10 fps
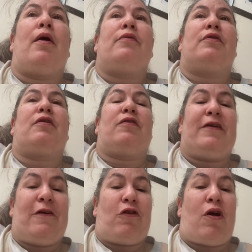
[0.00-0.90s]
the
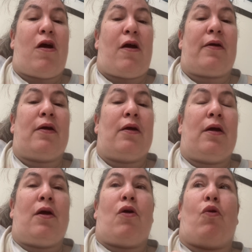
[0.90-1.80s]
ClearCog
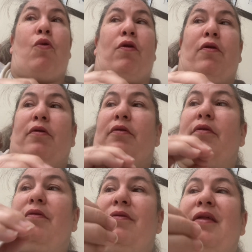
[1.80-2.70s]
or
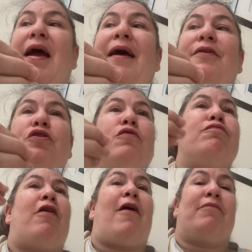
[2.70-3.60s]
that, you
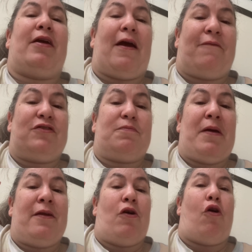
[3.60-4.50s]
probably have
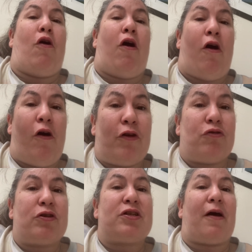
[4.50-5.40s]
spent
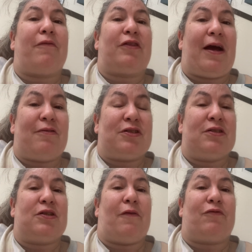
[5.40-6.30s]
hundreds of
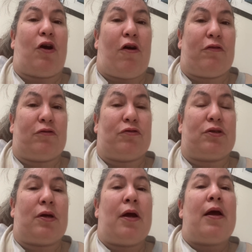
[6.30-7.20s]
thousands of
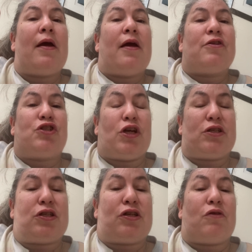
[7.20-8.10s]
dollars
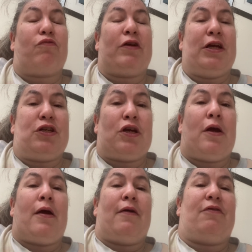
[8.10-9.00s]
just to reach
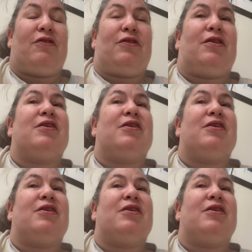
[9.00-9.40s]
the